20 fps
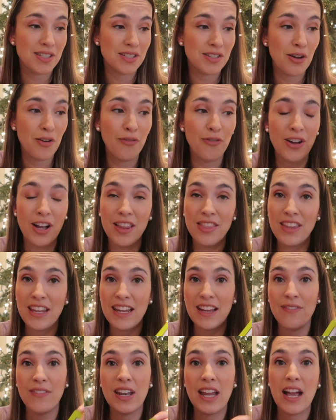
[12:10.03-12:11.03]
So fun. They
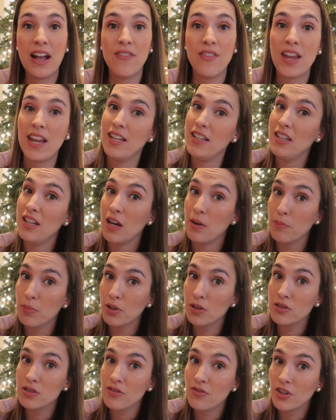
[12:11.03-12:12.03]
even have a
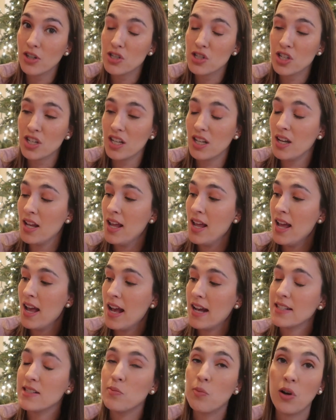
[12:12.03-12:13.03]
numbers version
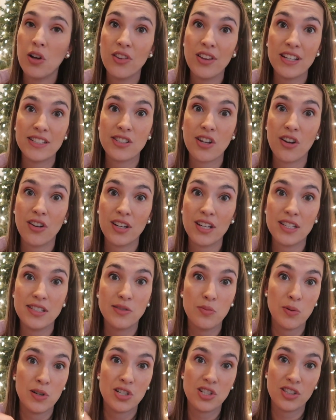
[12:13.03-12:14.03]
as well that's on
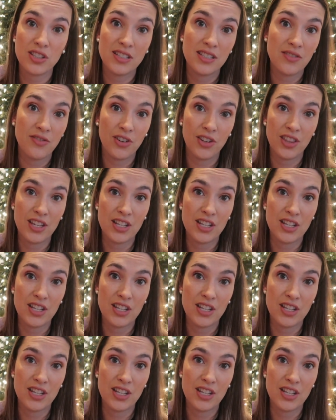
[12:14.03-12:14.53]
his wish list for